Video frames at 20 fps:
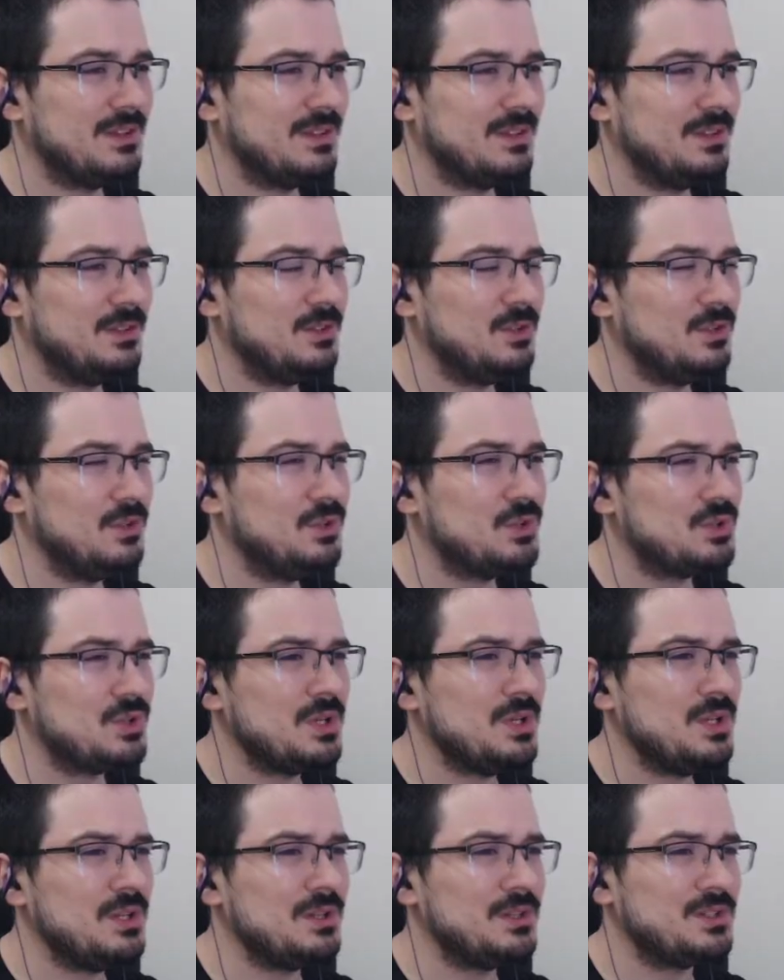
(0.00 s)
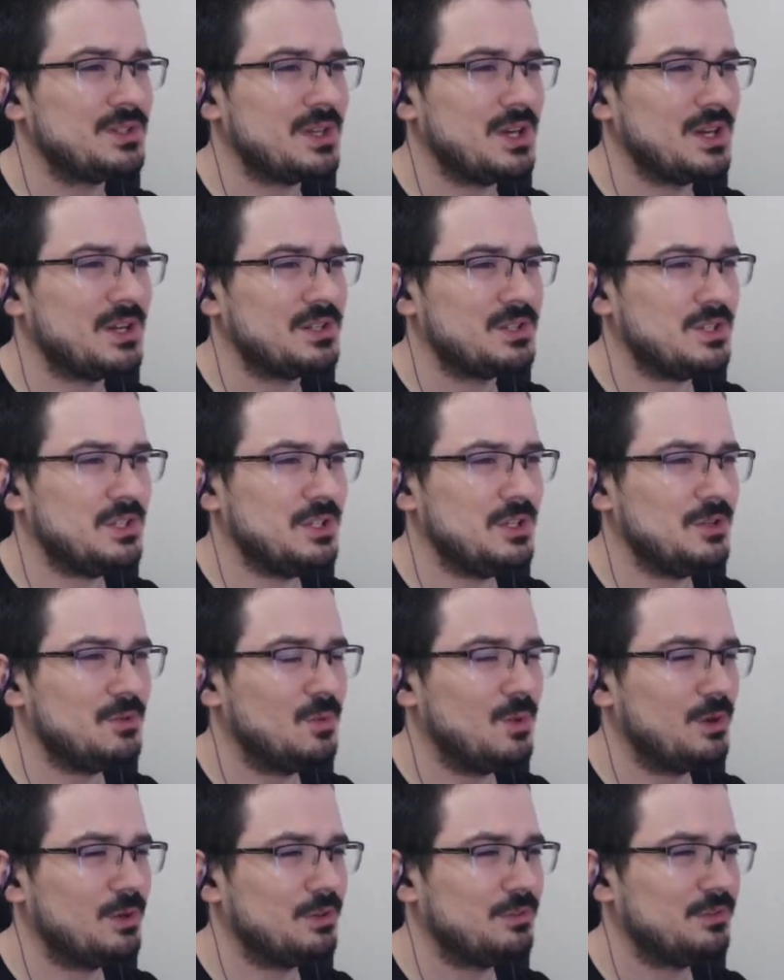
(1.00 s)
Usually it's actually
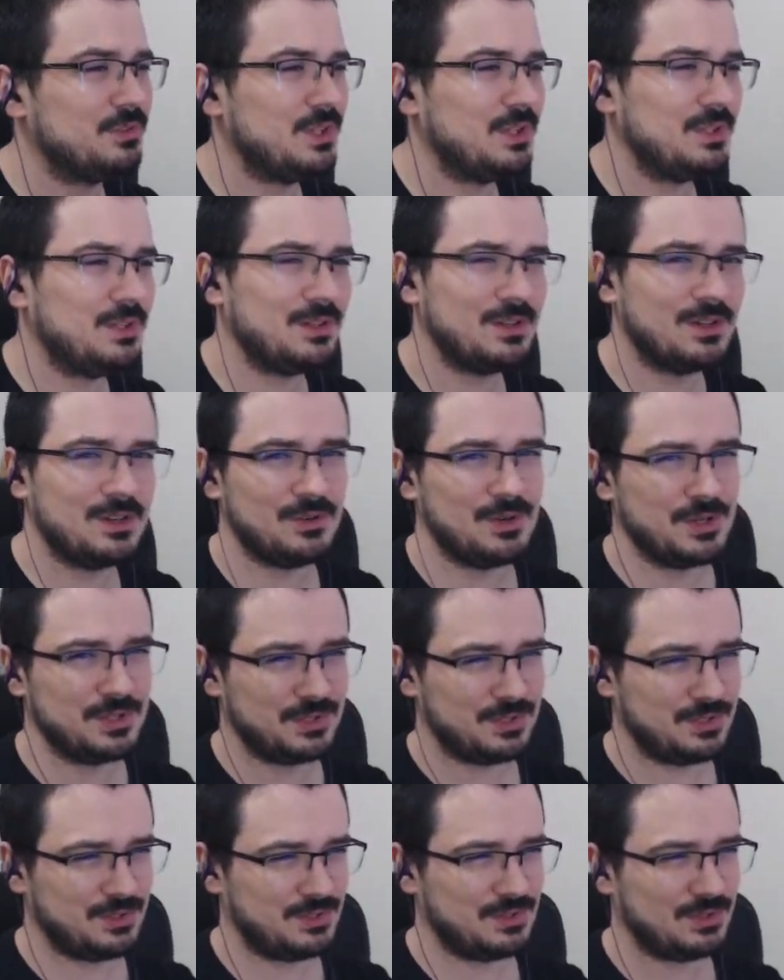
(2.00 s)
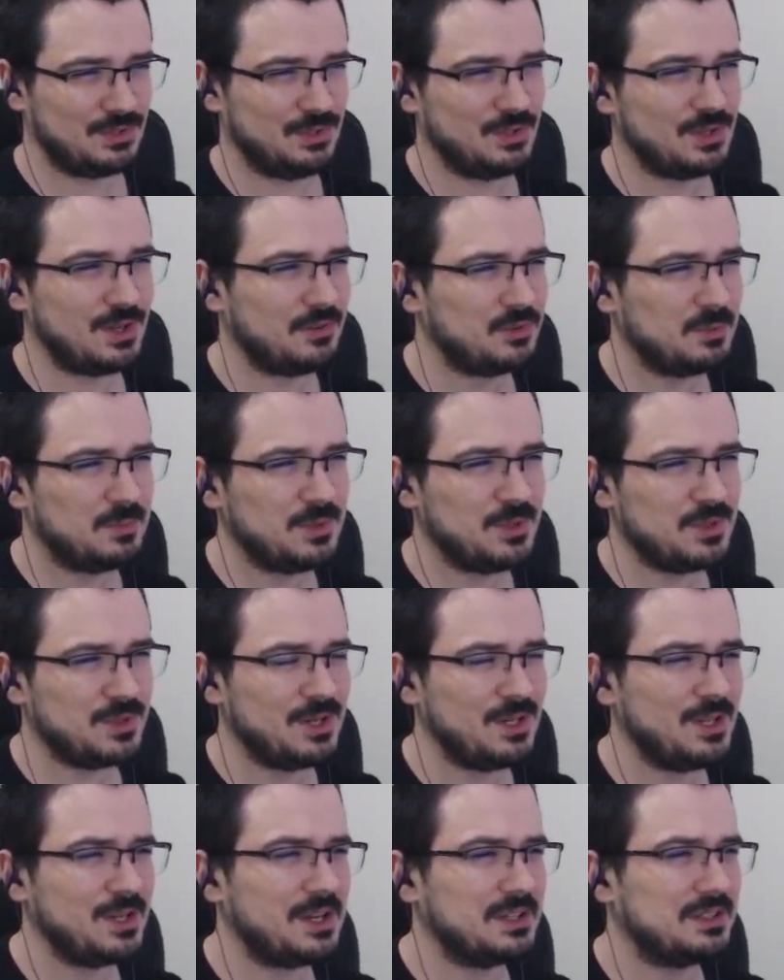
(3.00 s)
worth taking a risk. You have to be
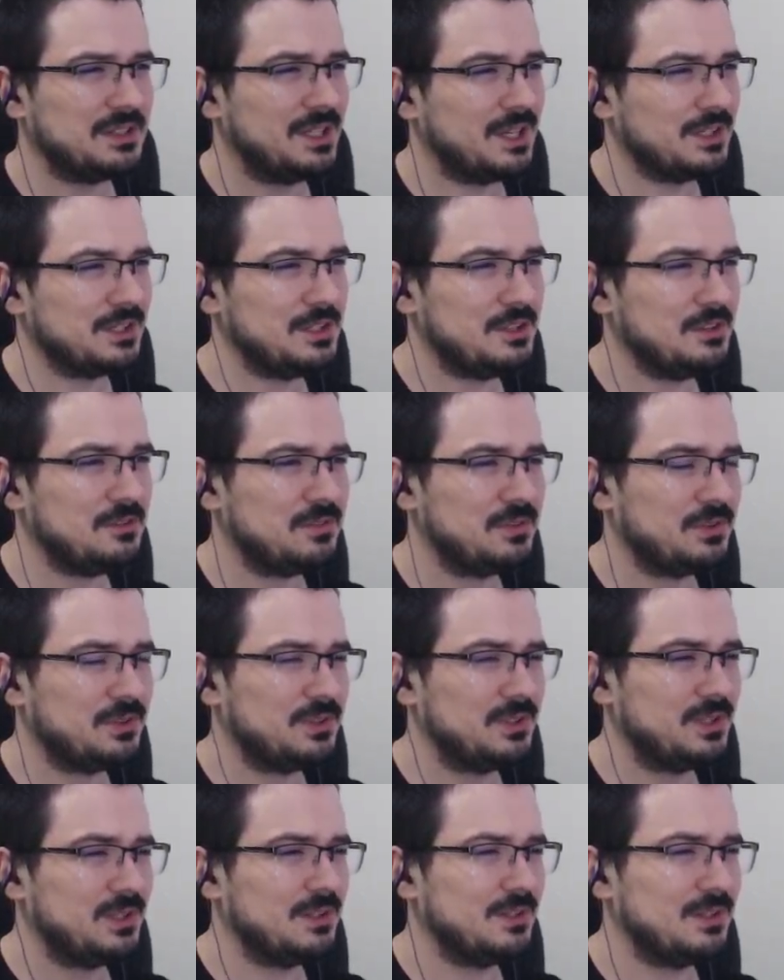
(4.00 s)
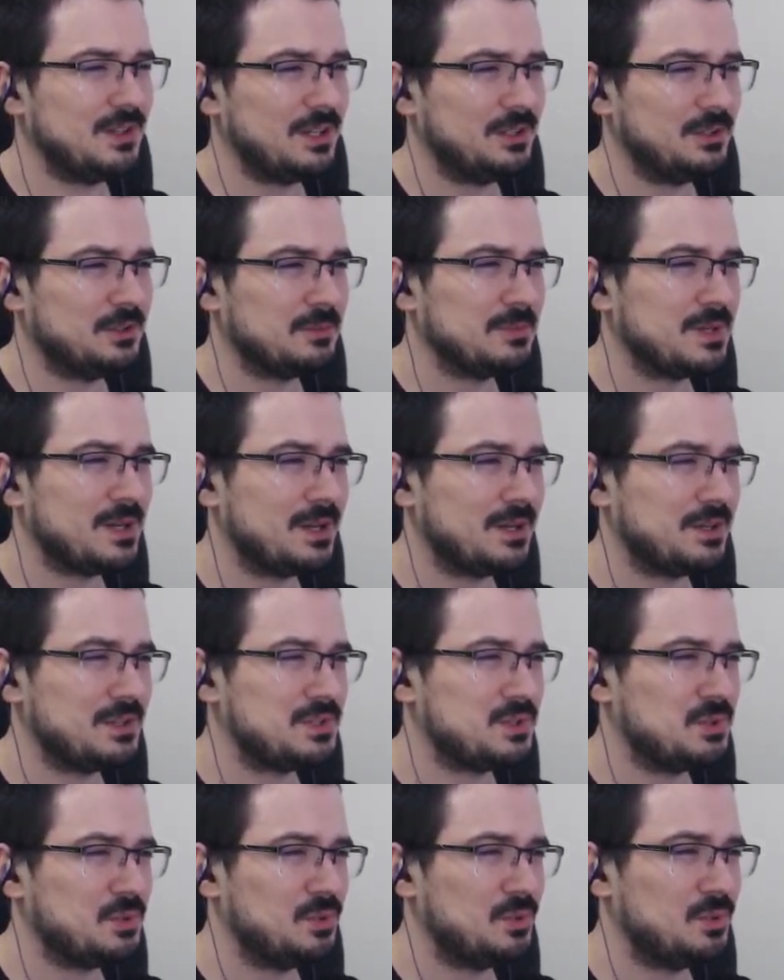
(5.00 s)
really unlucky for the random
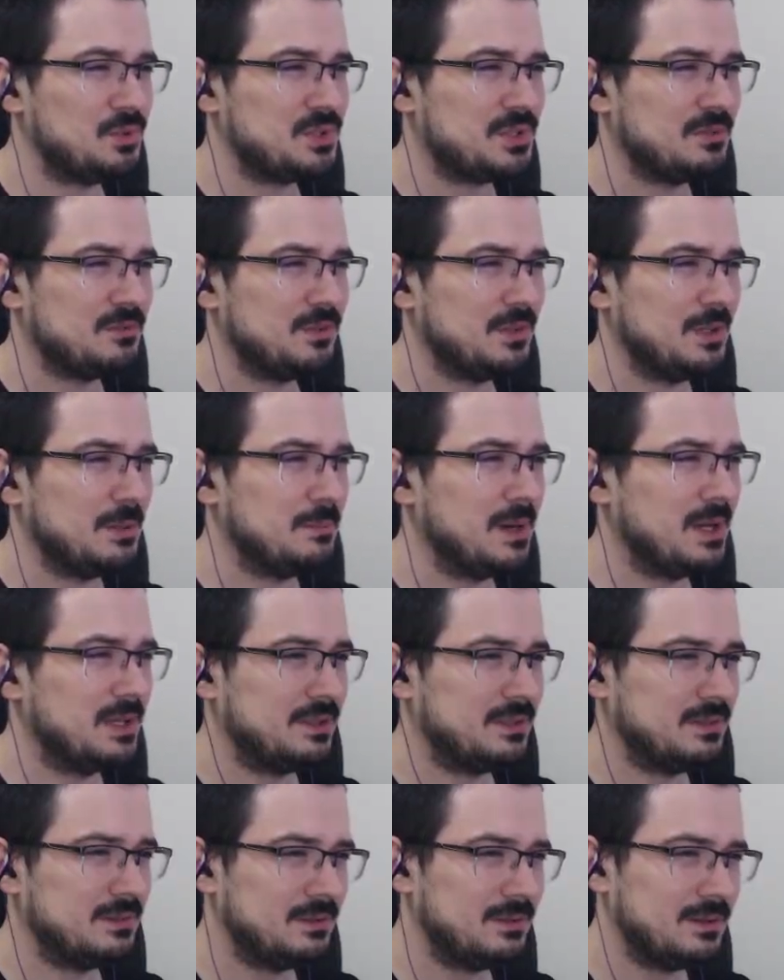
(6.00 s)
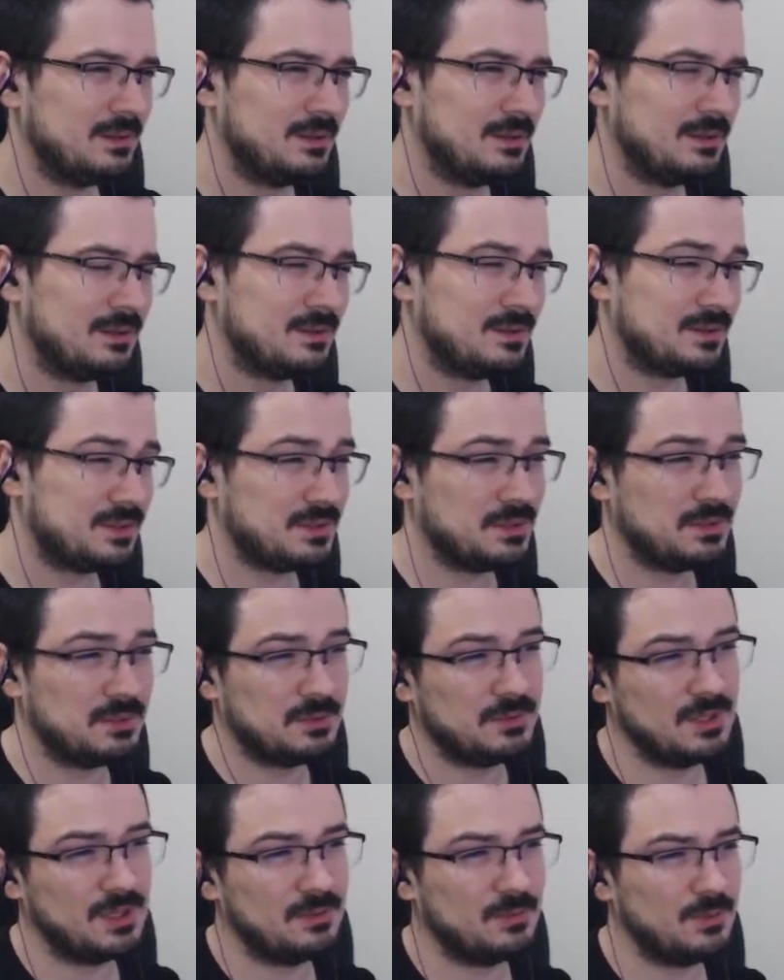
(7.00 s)
cards to do something bad.
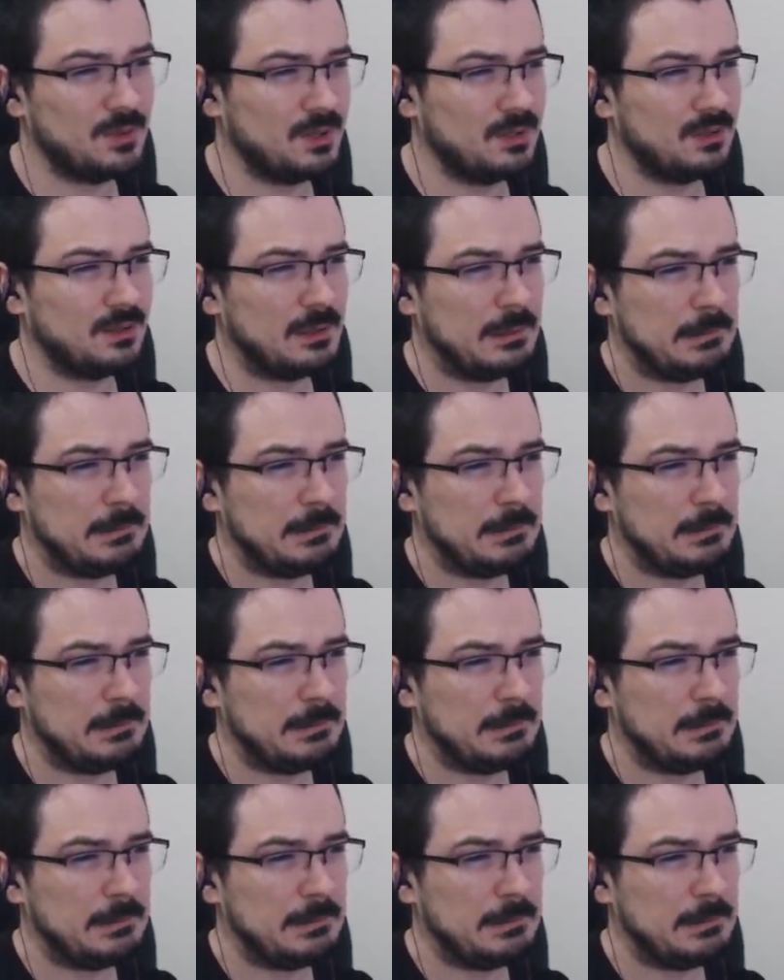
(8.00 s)
So, well...